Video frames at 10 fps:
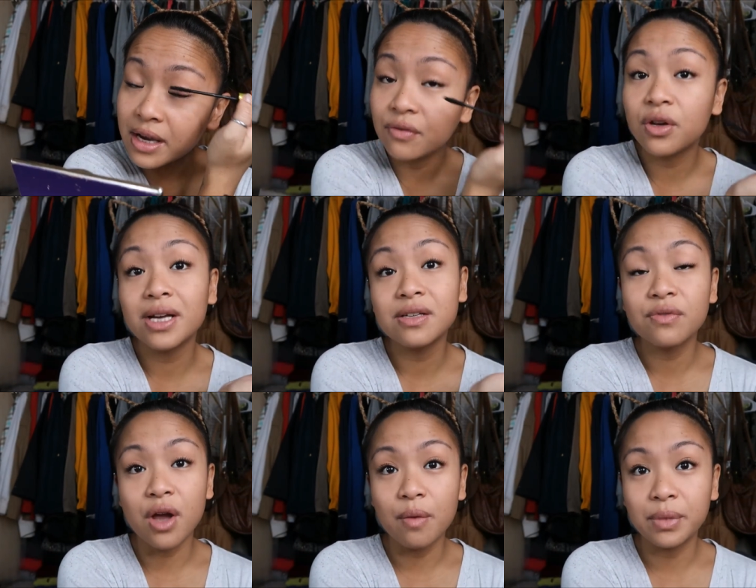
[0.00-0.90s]
If you guys have
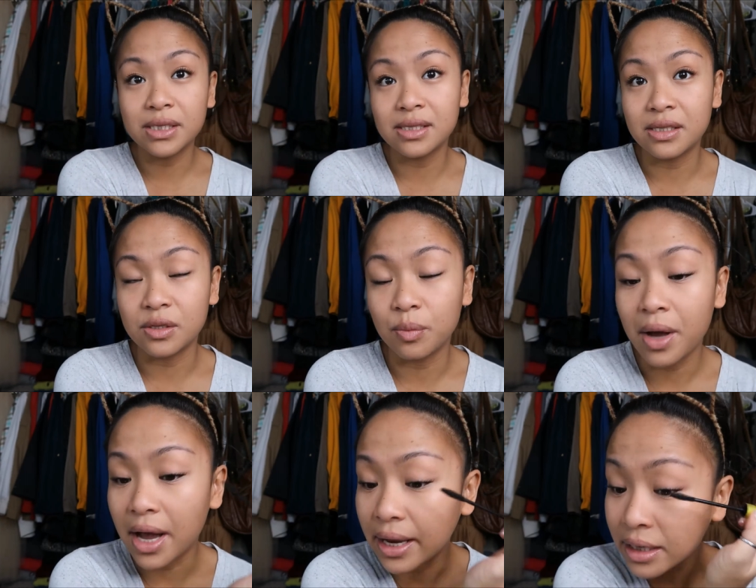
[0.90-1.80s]
not been to Sizzle
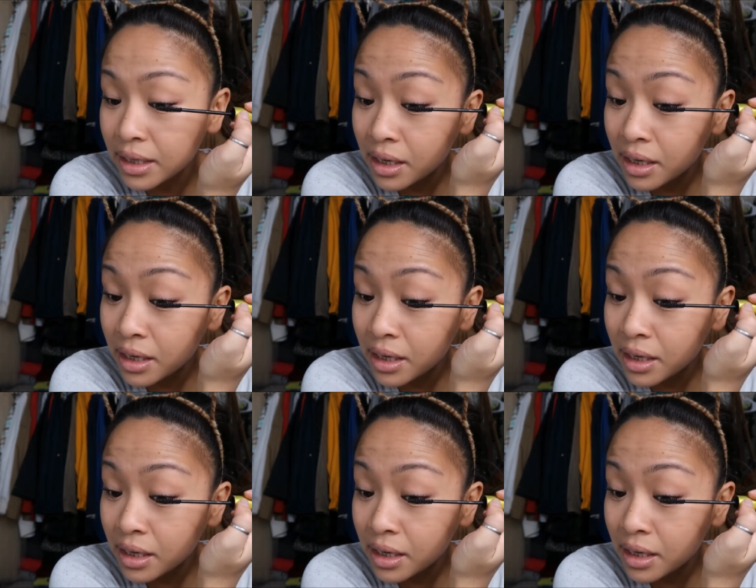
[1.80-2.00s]
Pie,